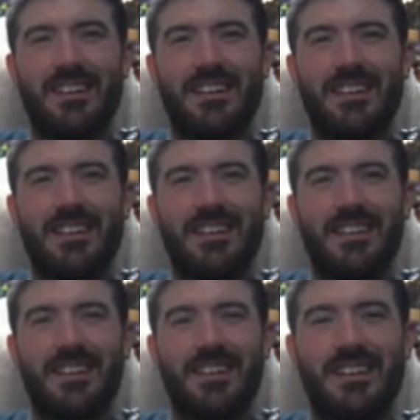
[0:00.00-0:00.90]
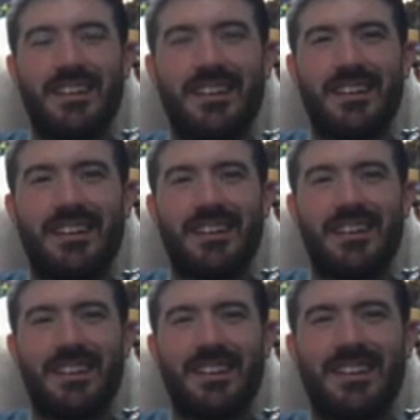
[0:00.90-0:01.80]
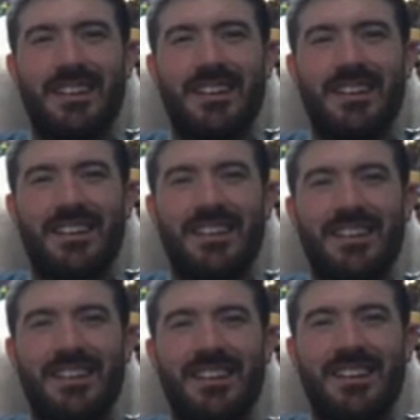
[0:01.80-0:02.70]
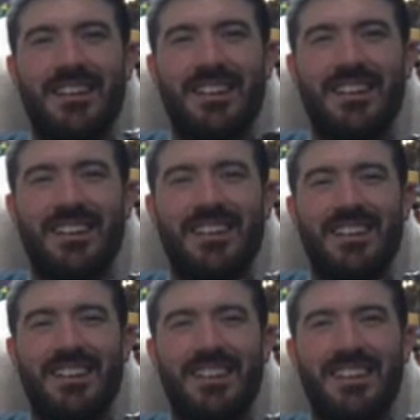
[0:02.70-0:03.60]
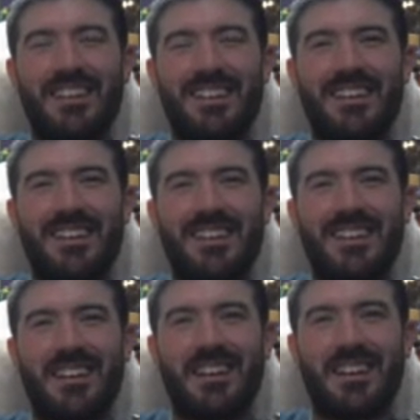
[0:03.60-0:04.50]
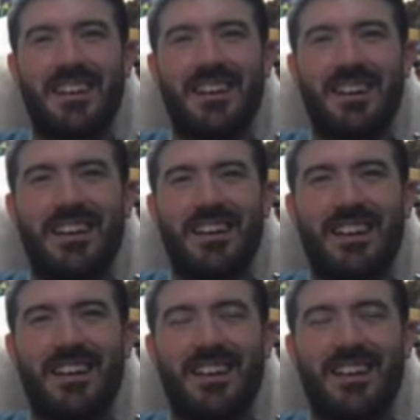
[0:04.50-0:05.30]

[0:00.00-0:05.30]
[no speech]